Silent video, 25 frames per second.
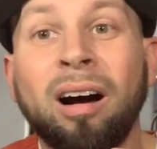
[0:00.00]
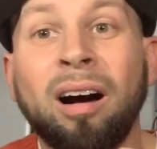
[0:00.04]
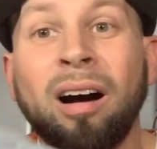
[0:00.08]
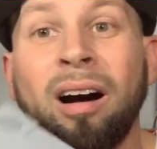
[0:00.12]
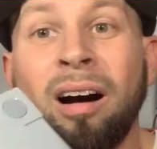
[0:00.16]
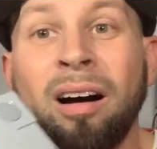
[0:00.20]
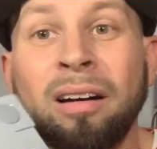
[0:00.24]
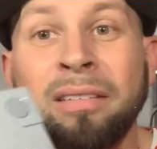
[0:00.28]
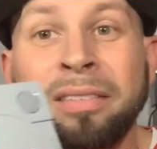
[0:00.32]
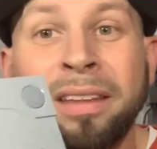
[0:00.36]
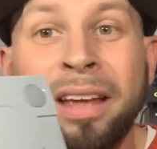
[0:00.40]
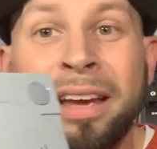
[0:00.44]

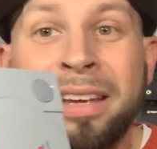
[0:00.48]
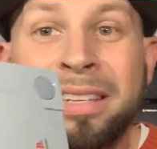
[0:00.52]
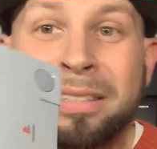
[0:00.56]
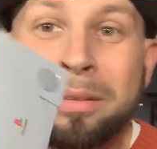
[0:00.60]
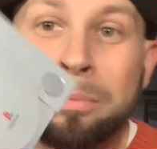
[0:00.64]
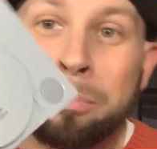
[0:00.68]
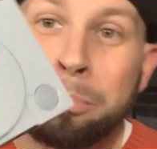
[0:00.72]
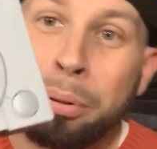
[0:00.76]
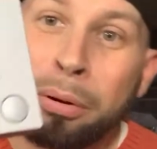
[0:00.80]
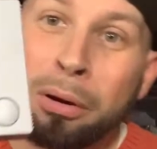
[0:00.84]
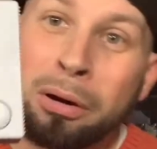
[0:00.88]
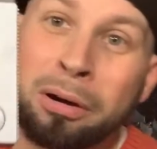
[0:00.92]
all nice
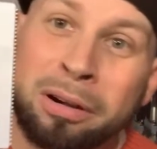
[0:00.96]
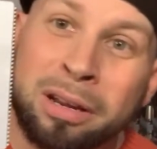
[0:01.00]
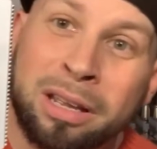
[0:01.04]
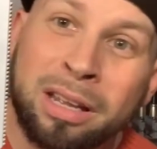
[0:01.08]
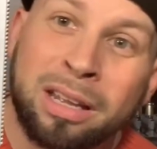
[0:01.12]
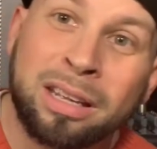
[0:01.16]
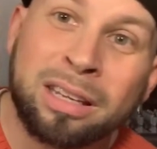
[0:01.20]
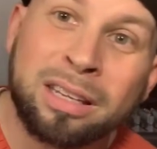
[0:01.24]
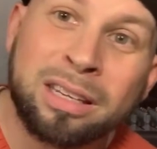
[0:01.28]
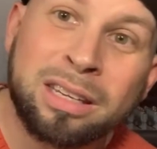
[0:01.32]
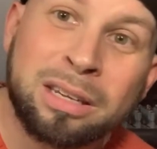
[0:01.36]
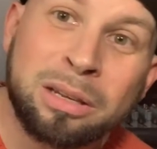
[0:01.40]
and pretty
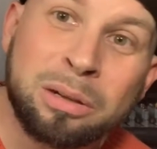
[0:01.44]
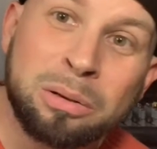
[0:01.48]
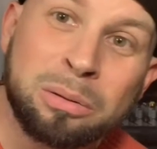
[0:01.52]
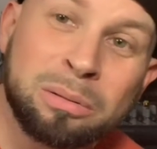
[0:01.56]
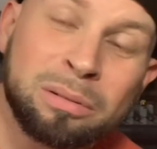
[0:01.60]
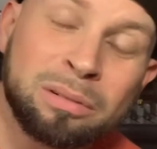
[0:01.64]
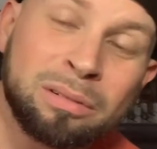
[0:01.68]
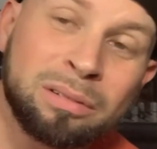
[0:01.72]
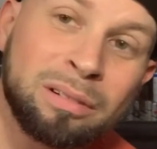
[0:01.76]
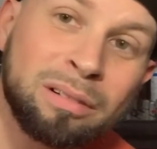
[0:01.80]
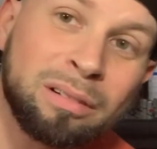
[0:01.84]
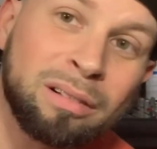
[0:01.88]
and cute.
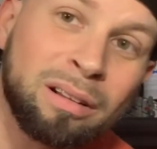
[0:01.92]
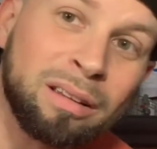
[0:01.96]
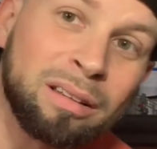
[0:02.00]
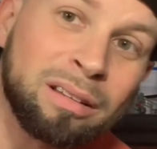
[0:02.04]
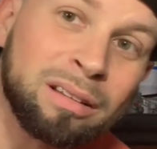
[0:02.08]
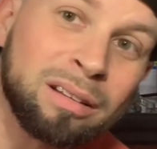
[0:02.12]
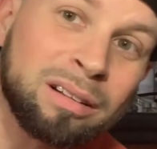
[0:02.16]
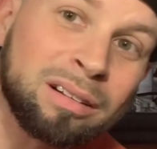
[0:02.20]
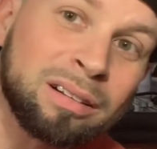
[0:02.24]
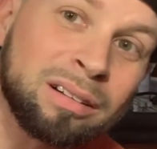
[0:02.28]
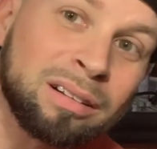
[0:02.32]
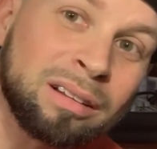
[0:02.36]

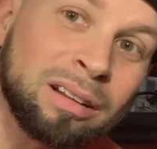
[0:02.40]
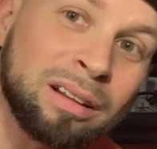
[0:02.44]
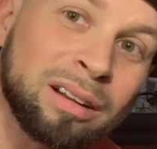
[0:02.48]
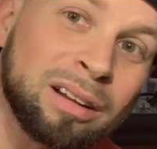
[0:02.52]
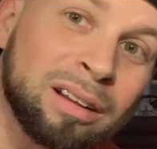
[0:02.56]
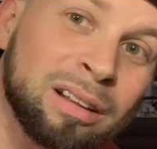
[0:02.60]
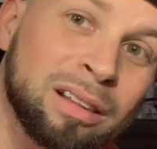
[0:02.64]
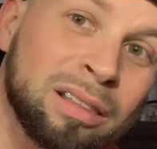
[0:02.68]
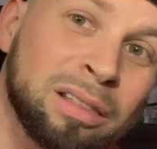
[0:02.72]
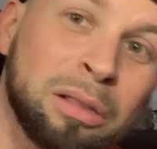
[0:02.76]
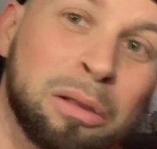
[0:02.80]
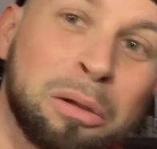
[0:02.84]

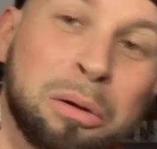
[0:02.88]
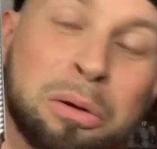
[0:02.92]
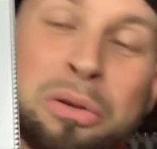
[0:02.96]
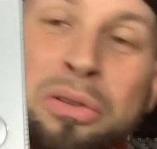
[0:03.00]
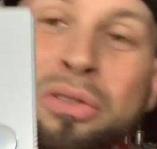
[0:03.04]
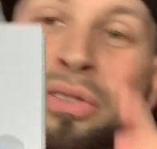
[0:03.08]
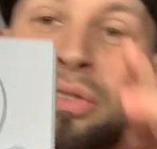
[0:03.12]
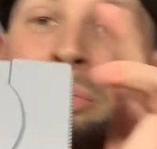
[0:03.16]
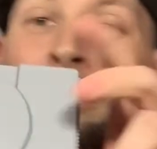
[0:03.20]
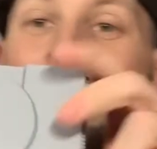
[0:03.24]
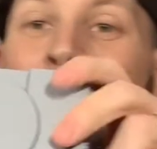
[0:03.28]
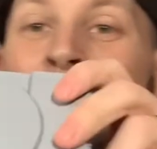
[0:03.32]
Little
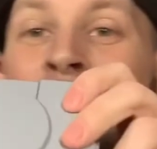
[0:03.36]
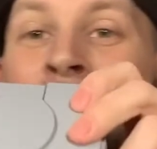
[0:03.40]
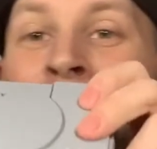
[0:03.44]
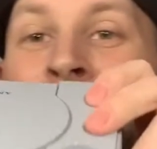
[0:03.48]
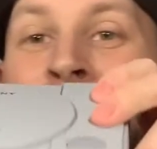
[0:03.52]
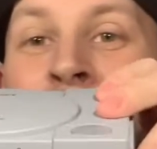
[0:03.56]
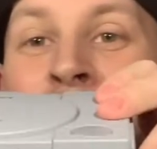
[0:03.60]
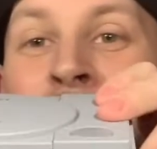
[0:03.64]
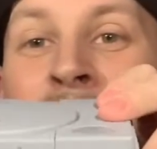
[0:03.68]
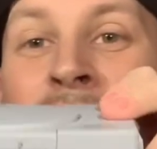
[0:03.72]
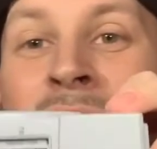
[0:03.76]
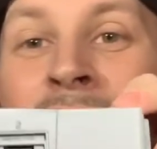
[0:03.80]
small
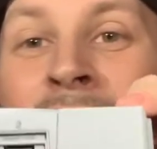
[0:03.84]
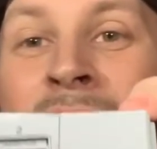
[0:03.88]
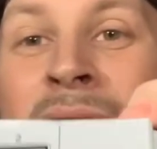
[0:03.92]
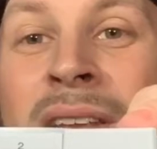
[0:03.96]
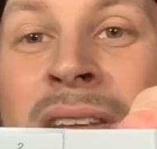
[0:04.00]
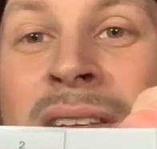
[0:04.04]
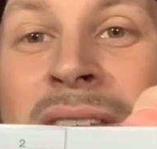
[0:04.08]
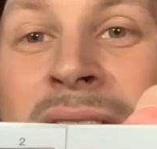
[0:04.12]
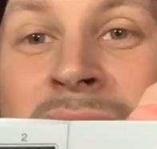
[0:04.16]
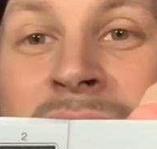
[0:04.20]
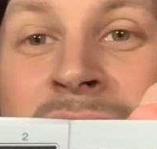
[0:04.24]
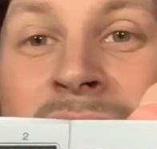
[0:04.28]
version of
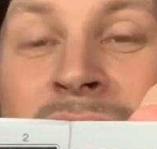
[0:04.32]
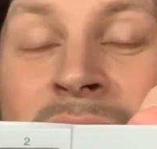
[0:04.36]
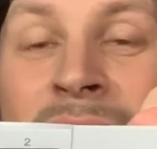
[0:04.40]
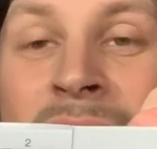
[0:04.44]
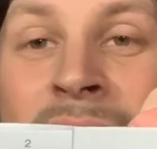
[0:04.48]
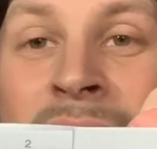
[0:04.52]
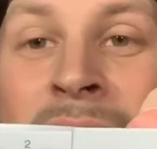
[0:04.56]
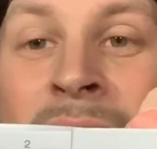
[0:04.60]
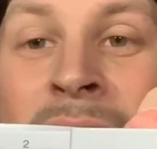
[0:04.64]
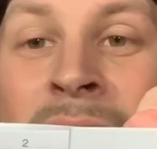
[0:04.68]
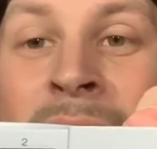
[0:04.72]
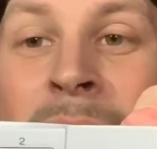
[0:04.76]
this. Check
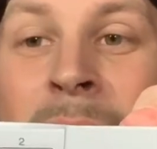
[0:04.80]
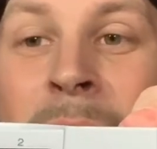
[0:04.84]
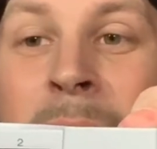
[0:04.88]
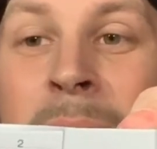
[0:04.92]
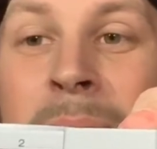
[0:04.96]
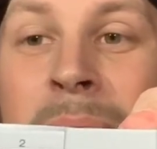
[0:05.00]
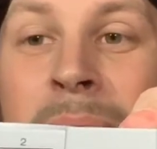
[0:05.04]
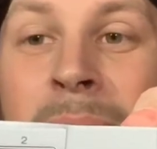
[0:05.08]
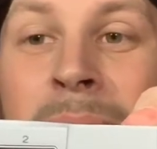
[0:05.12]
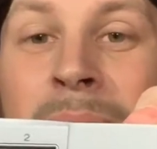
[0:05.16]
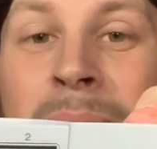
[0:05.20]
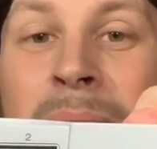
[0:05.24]
it out.
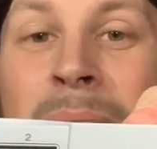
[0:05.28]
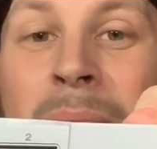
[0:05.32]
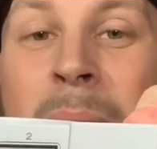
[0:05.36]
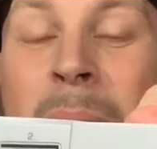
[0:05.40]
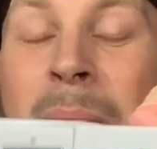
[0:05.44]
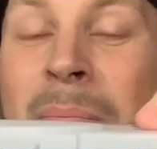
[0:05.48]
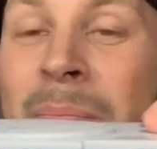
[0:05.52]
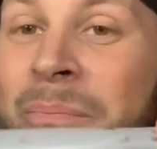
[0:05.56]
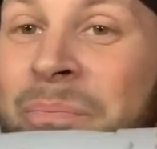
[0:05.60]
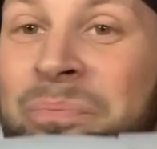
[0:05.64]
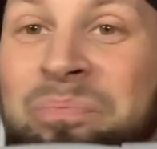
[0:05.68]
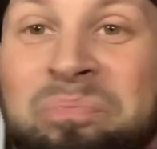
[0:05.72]

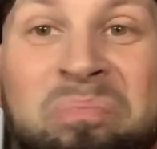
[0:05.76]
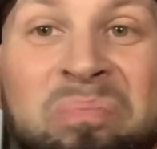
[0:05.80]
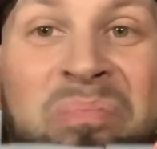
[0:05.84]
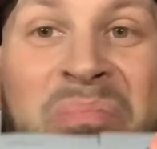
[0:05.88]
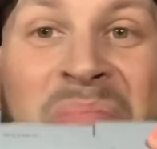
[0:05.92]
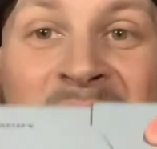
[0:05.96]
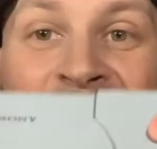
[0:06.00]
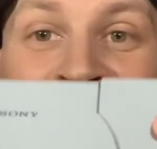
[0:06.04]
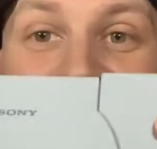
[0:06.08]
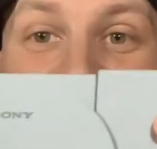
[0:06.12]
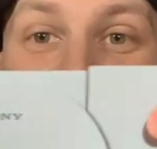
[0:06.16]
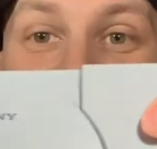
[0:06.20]

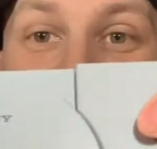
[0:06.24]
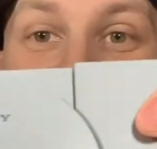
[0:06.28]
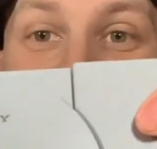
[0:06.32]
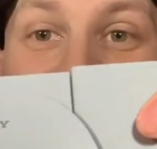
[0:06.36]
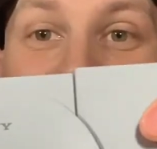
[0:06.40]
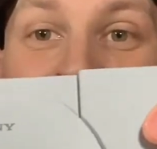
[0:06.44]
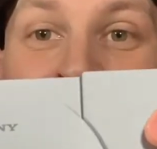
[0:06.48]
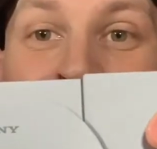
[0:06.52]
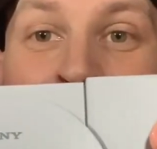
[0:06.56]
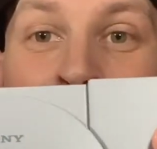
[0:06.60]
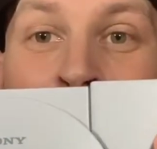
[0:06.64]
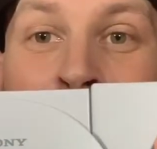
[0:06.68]
It's
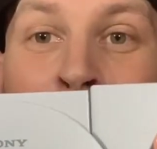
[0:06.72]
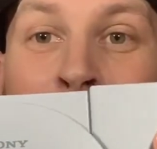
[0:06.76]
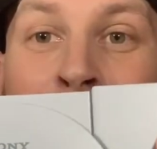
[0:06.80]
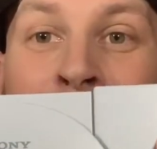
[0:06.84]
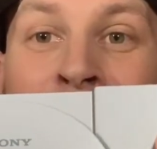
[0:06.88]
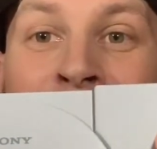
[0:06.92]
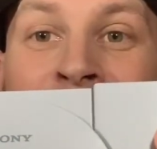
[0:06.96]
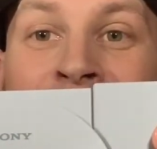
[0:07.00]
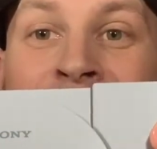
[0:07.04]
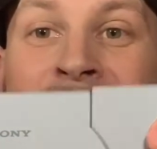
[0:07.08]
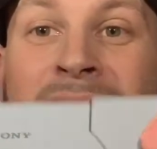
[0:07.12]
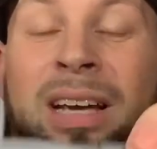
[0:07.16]
got all the
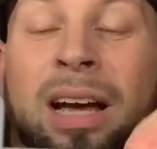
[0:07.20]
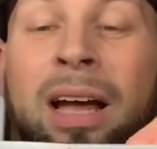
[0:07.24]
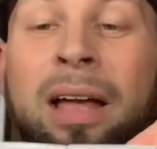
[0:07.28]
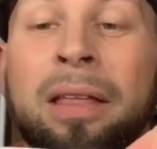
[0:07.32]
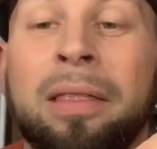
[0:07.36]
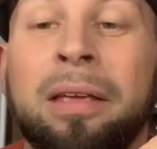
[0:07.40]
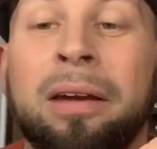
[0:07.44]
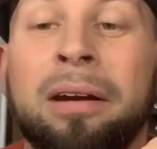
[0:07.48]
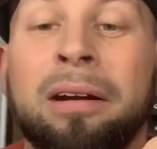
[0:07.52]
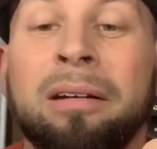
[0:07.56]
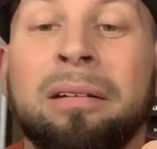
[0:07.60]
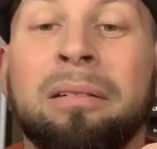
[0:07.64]
buttons on
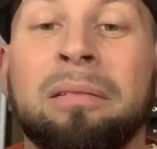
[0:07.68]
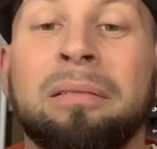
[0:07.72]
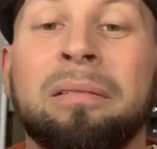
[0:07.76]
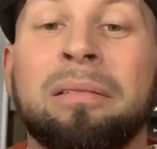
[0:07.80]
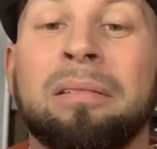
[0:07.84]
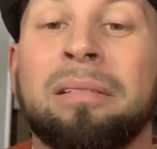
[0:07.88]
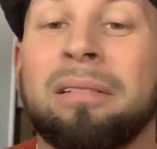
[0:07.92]
there.